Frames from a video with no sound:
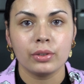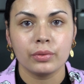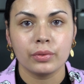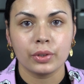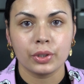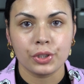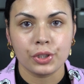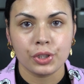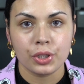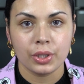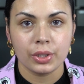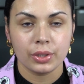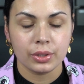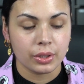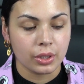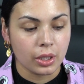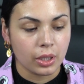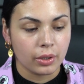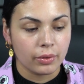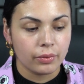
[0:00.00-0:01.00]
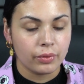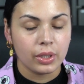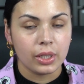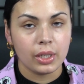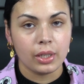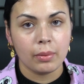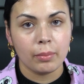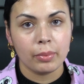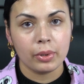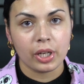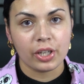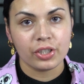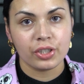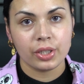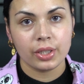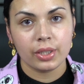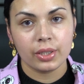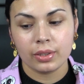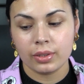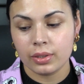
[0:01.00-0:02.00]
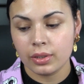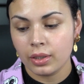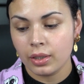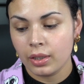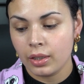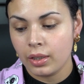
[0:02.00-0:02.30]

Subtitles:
versions of the blushes,